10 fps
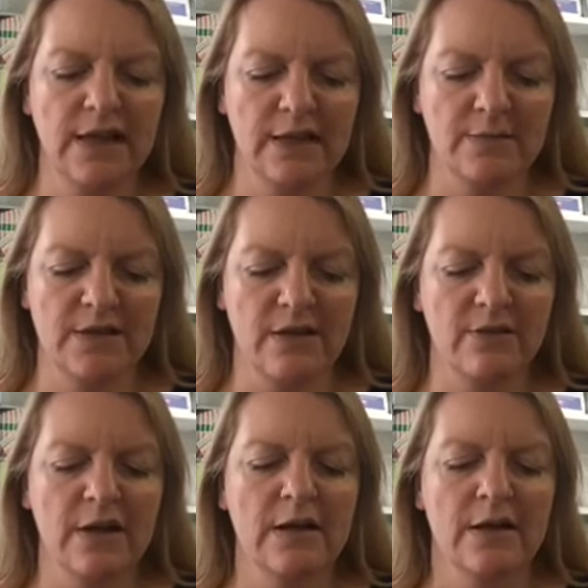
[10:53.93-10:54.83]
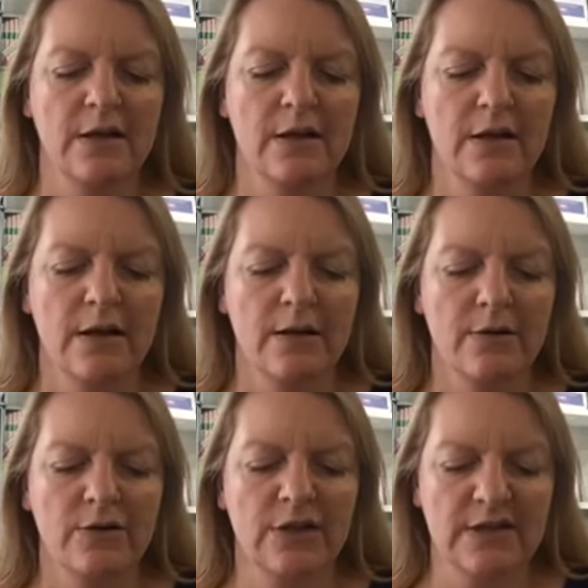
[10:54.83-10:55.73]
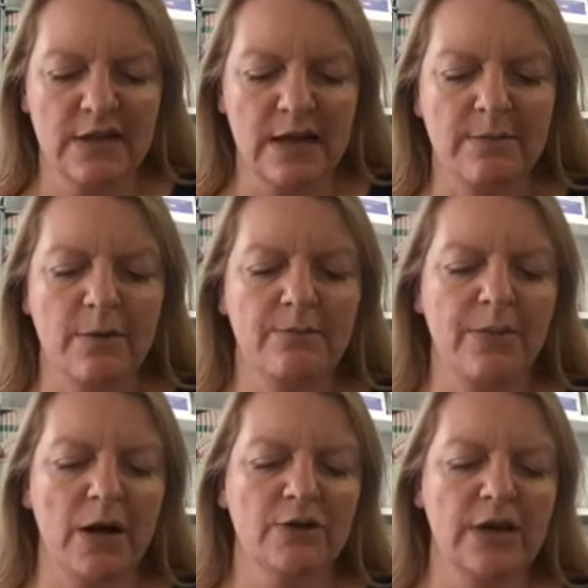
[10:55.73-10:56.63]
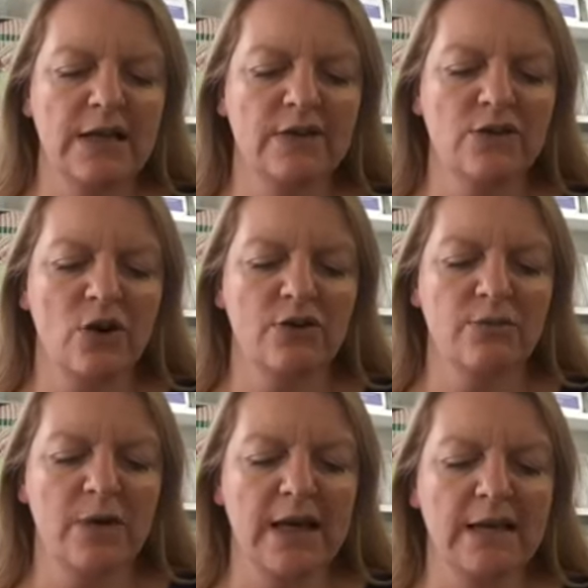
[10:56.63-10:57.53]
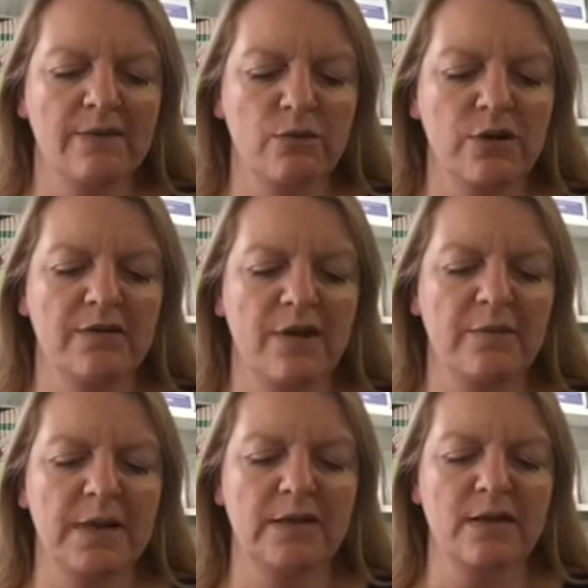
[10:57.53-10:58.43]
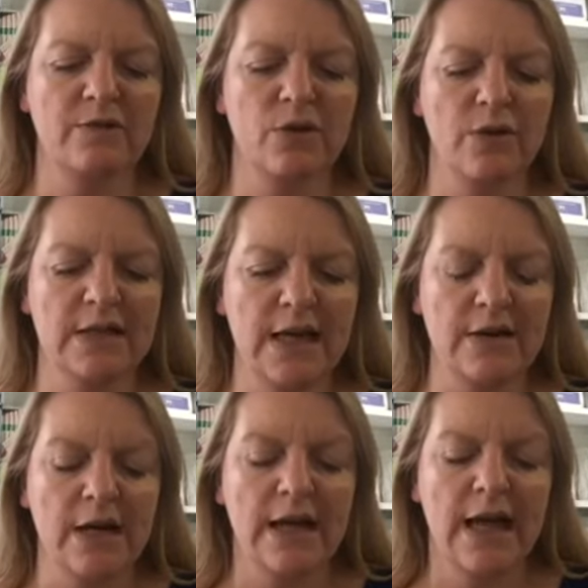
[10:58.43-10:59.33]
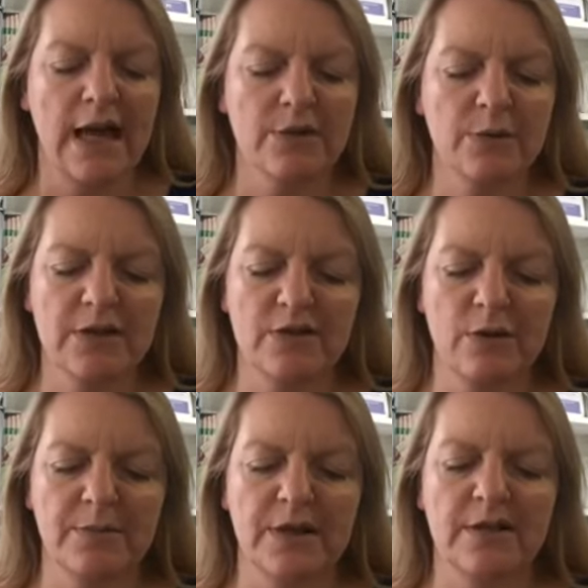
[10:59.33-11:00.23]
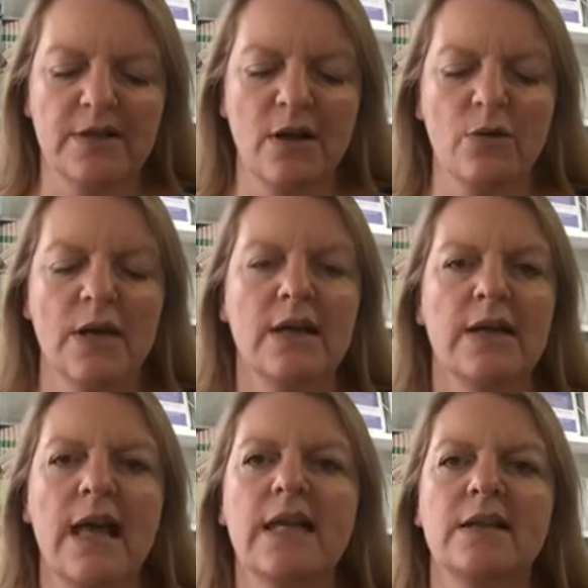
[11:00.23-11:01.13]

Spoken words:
himself to sleep, but he started waking 45 minutes after going down. How do I stop this? So, Kate,